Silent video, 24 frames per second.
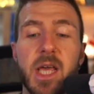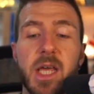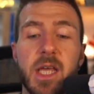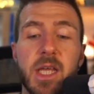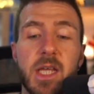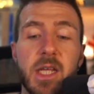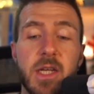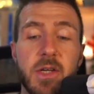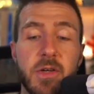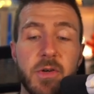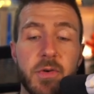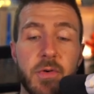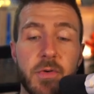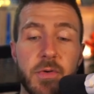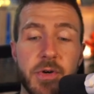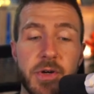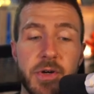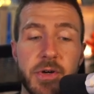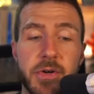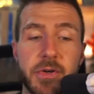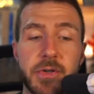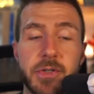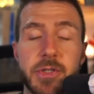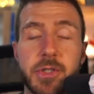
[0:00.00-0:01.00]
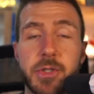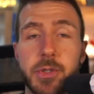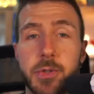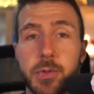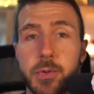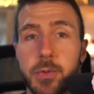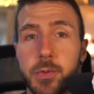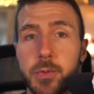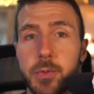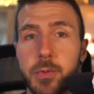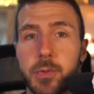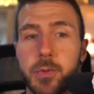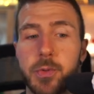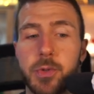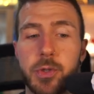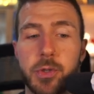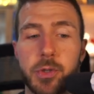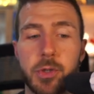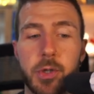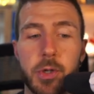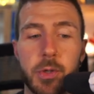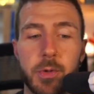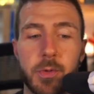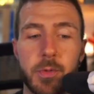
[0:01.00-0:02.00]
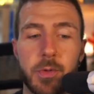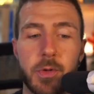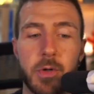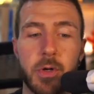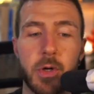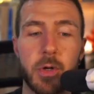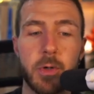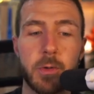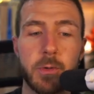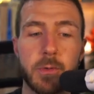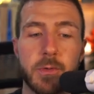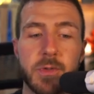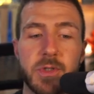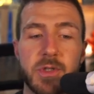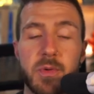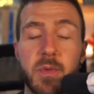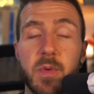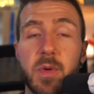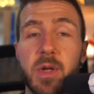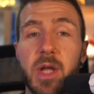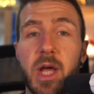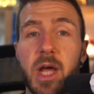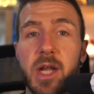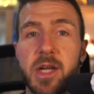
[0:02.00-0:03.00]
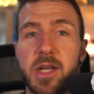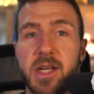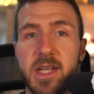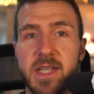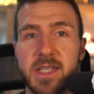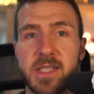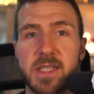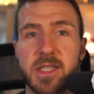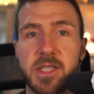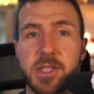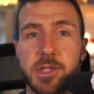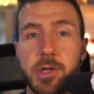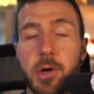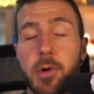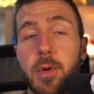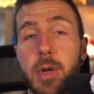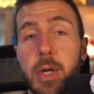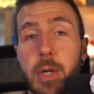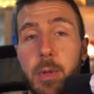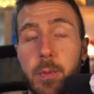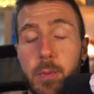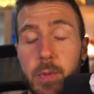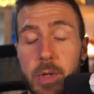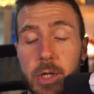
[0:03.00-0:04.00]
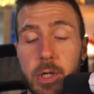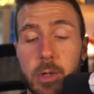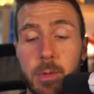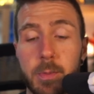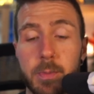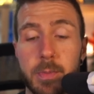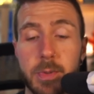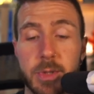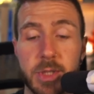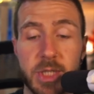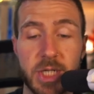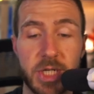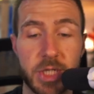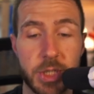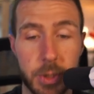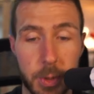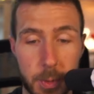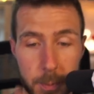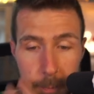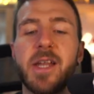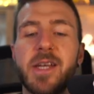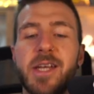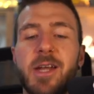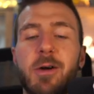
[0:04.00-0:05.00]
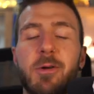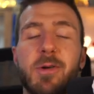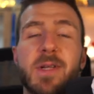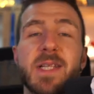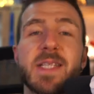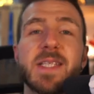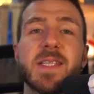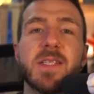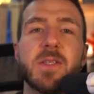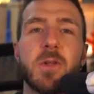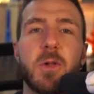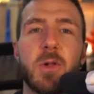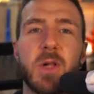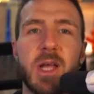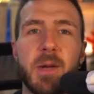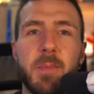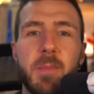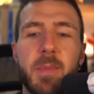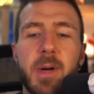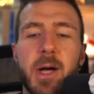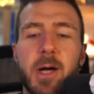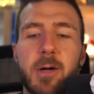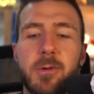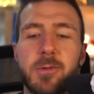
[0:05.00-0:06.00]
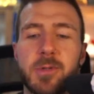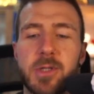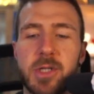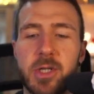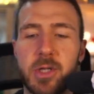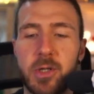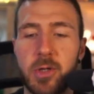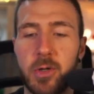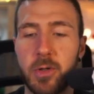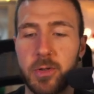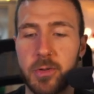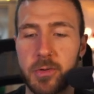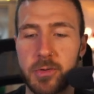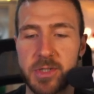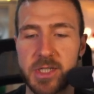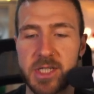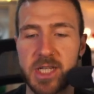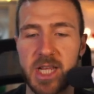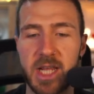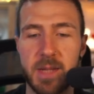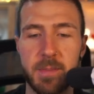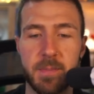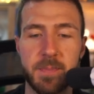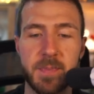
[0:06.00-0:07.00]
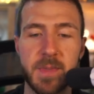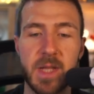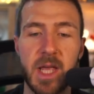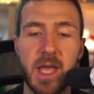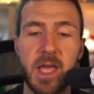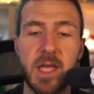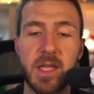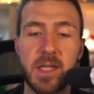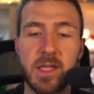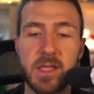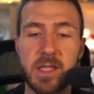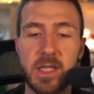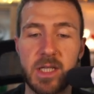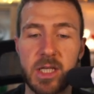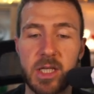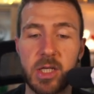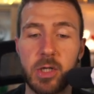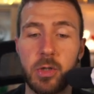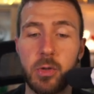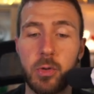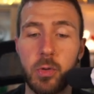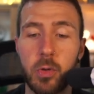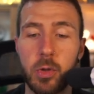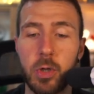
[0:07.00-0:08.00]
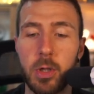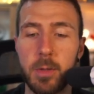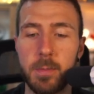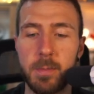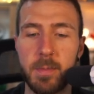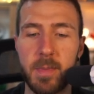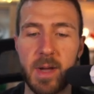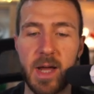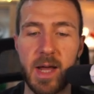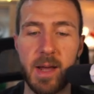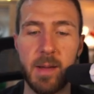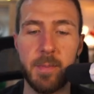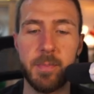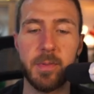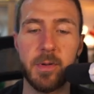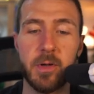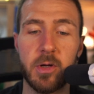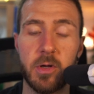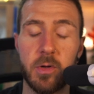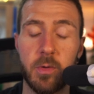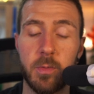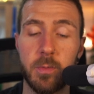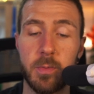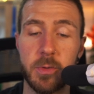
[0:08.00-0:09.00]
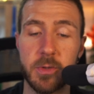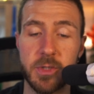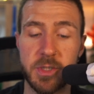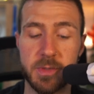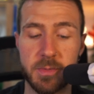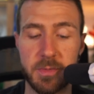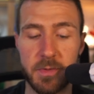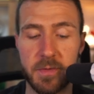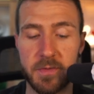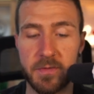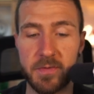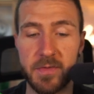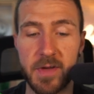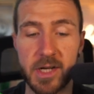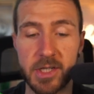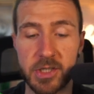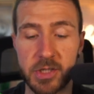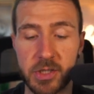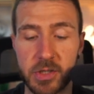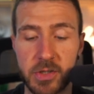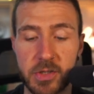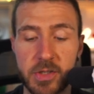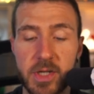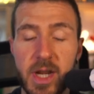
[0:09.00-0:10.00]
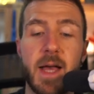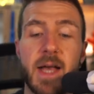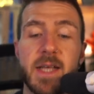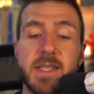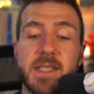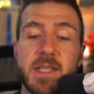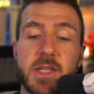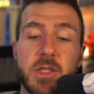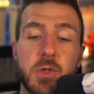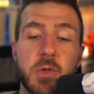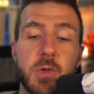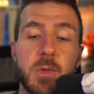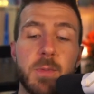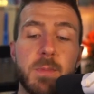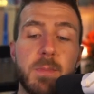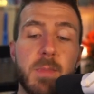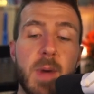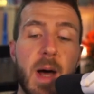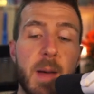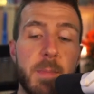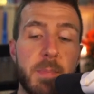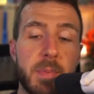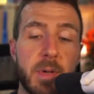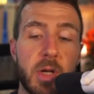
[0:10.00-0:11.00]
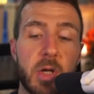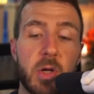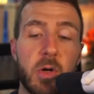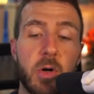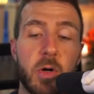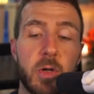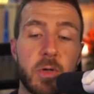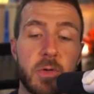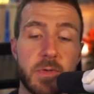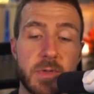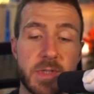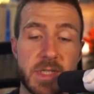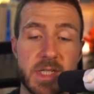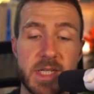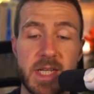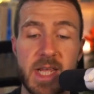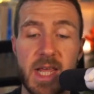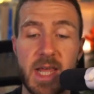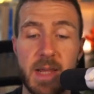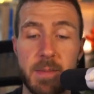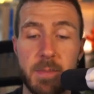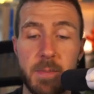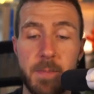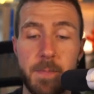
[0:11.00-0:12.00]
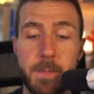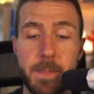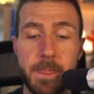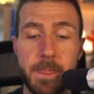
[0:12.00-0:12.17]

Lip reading: in order to not cause unnecessary recomposition. Now let's talk about color scheme. The Google Map composable function has a new map color scheme